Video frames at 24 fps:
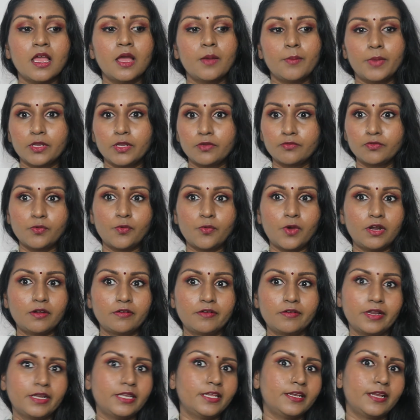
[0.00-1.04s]
but if you want
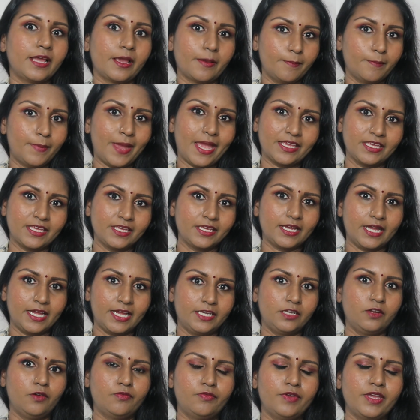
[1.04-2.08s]
really like baggy
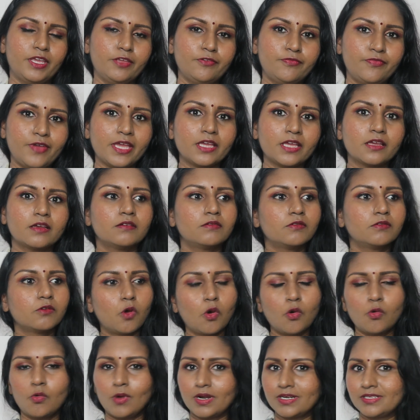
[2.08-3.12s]
kind of effect go
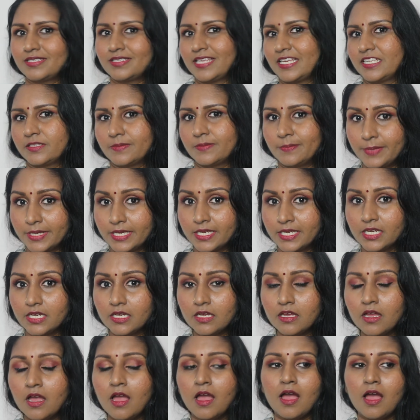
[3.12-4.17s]
one size
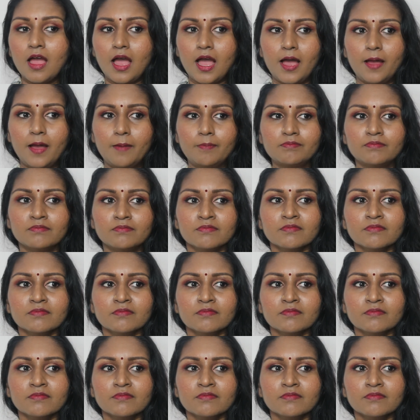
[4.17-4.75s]
bigger um,